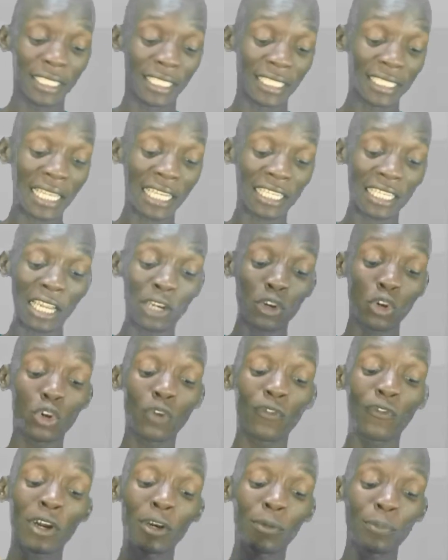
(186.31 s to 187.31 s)
It is at an
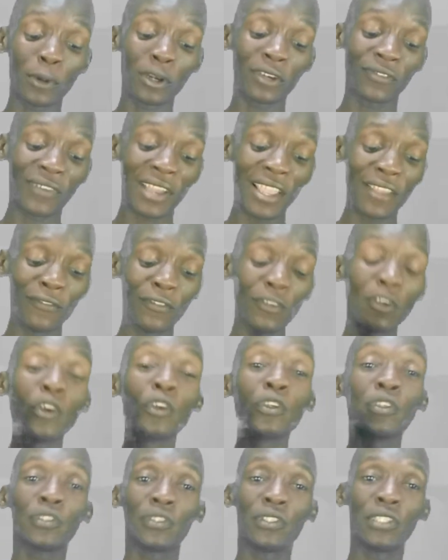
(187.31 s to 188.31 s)
odd of
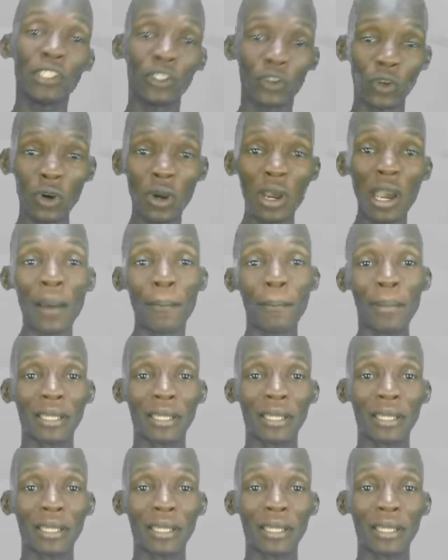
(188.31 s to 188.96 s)
1.50,